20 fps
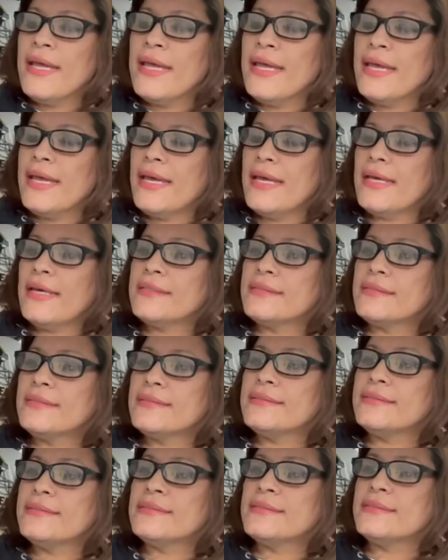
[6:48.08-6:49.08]

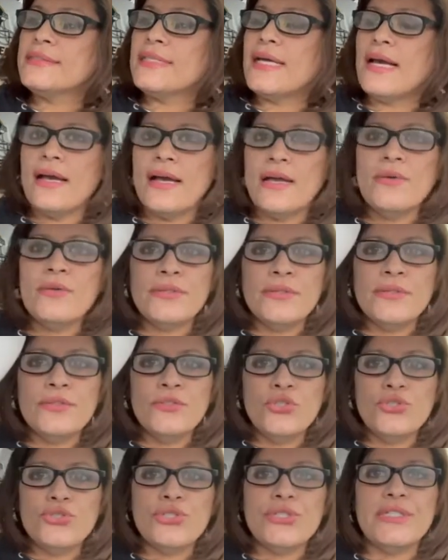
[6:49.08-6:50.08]
And I
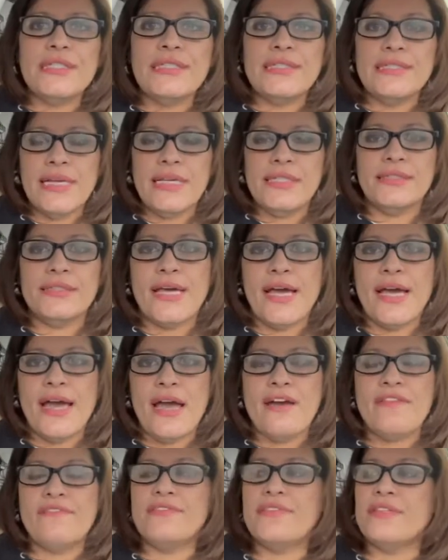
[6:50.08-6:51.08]
usually like to
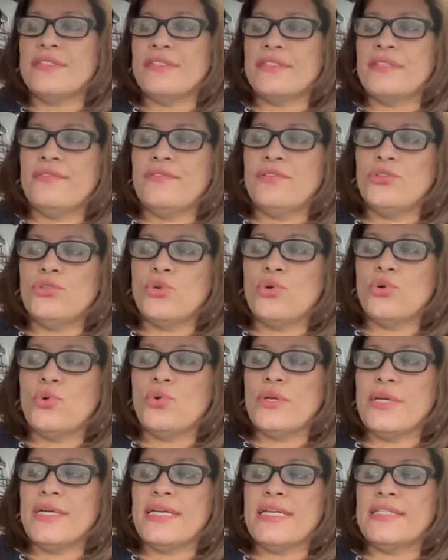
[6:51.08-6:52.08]
have this, even
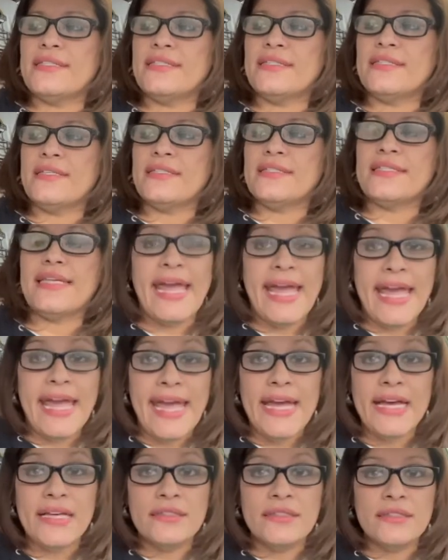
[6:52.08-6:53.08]
though it says
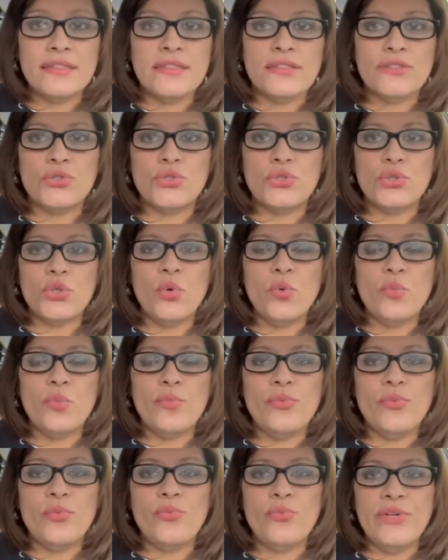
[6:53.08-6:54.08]
hand soap
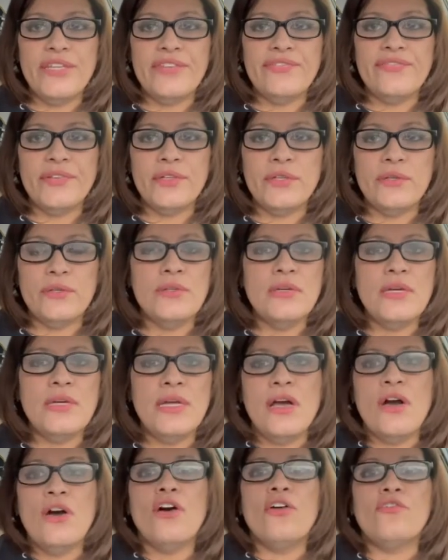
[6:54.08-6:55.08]
refill.
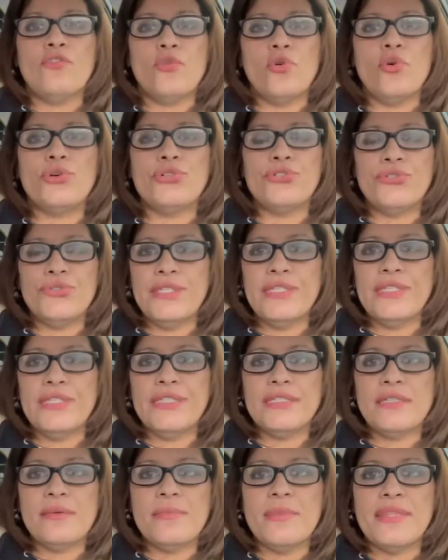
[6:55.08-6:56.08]
Of course, you
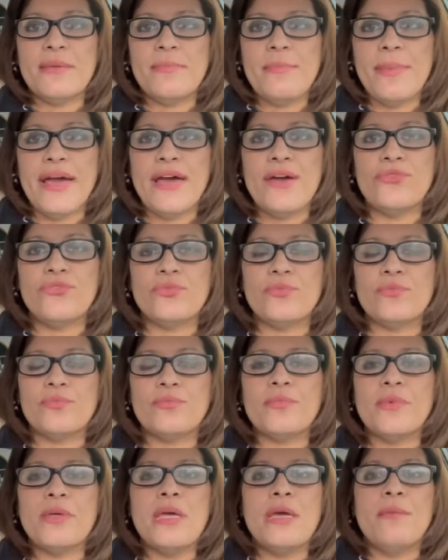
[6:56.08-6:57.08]
need some in the
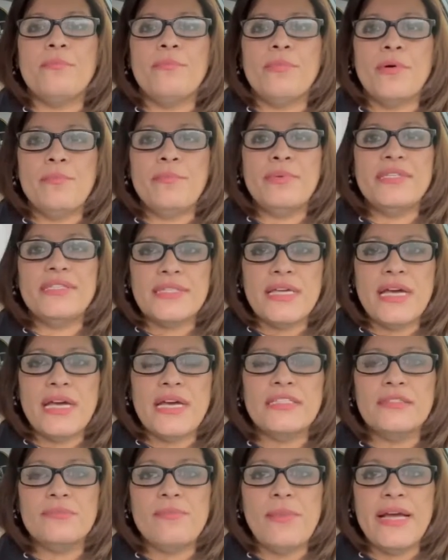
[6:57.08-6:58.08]
bathroom. But
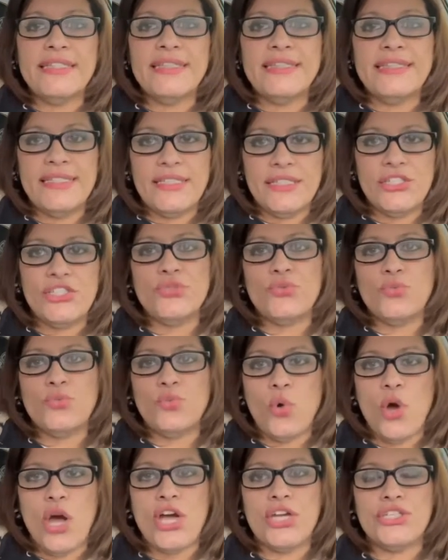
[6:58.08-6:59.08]
besides my
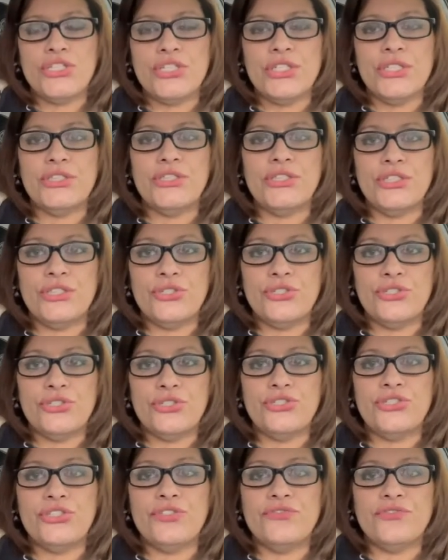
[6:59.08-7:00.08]
dishwashing
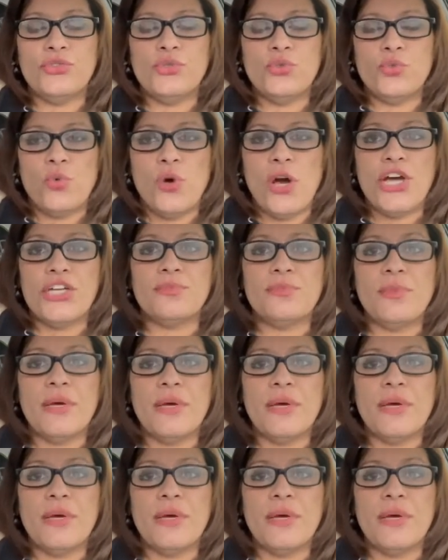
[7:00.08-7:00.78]
detergent to wash my